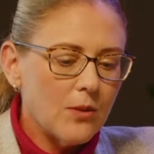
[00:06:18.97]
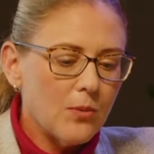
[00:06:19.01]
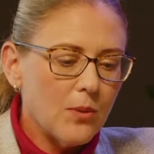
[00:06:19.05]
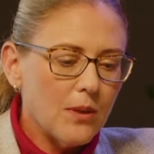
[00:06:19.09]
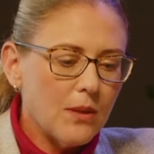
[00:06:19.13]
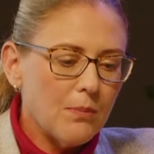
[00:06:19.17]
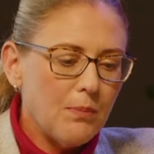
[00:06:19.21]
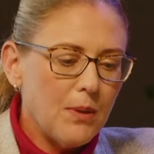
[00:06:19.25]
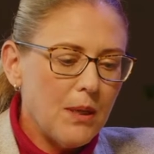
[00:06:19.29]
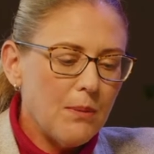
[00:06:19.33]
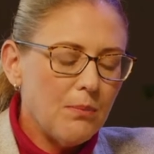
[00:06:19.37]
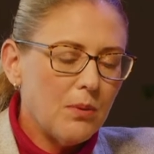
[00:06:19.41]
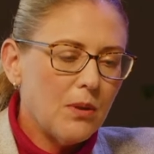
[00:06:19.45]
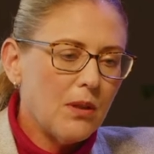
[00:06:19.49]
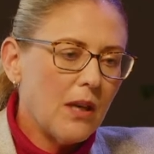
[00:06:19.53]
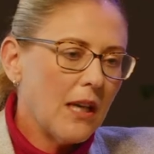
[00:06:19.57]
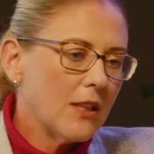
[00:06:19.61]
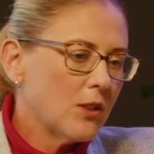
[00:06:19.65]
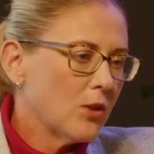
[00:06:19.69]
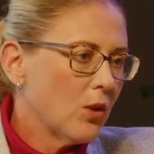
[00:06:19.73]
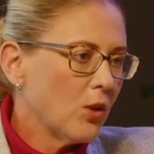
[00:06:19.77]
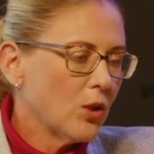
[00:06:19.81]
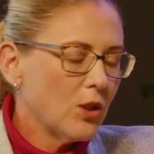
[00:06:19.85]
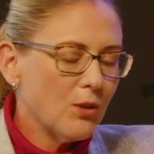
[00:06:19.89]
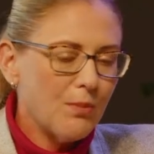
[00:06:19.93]
with people, I
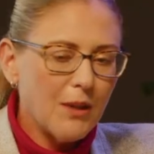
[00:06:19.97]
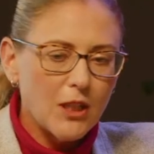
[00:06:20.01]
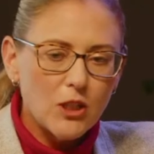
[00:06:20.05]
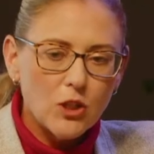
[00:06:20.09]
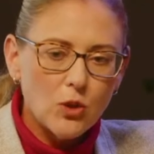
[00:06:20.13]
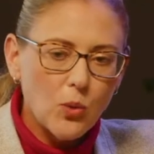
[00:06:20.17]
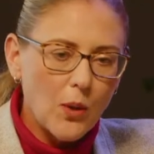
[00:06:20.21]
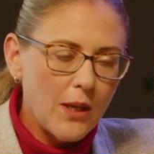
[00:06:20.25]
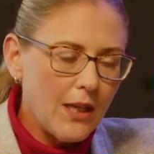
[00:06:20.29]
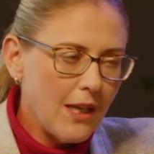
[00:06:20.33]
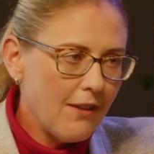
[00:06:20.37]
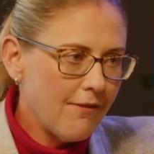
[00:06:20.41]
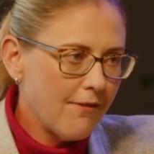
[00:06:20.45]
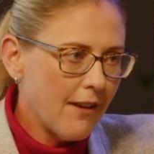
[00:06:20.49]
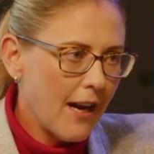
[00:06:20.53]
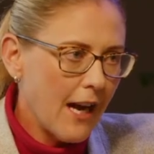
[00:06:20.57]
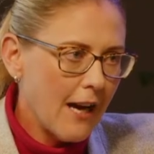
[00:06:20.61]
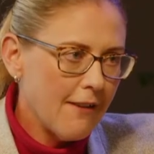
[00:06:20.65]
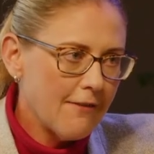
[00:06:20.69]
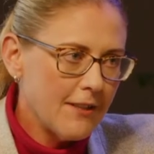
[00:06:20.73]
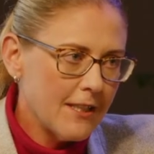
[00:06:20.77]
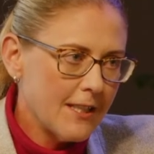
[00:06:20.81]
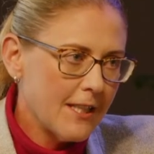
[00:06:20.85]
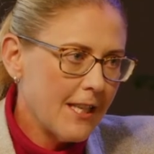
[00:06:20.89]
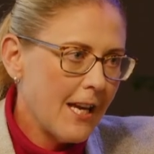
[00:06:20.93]
talked about
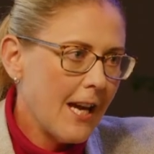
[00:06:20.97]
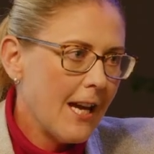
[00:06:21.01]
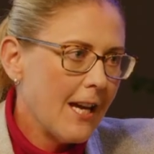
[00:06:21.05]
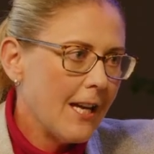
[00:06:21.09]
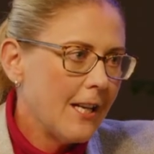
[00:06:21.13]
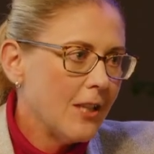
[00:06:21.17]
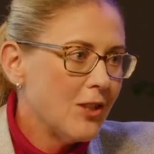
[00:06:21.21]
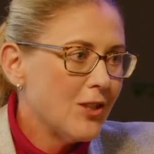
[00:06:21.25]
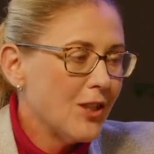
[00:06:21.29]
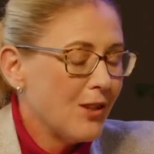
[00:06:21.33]
25 as the age,